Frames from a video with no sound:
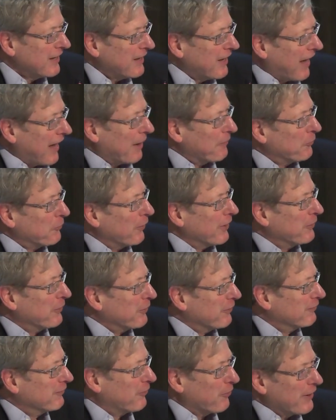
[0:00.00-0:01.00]
I'm going to
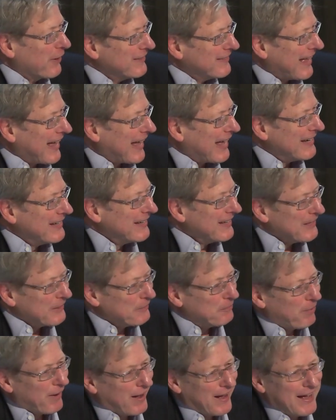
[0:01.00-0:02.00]
avoid that
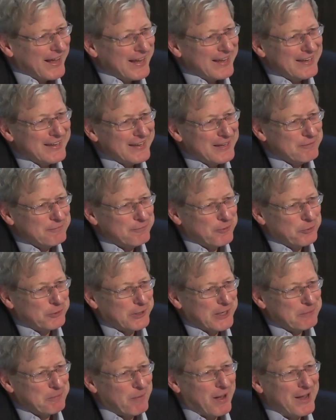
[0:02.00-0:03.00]
by
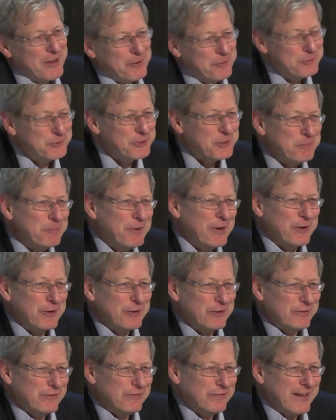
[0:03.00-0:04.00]
invoking my own
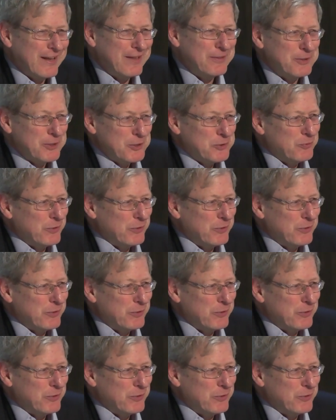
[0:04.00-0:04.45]
comparative advantage,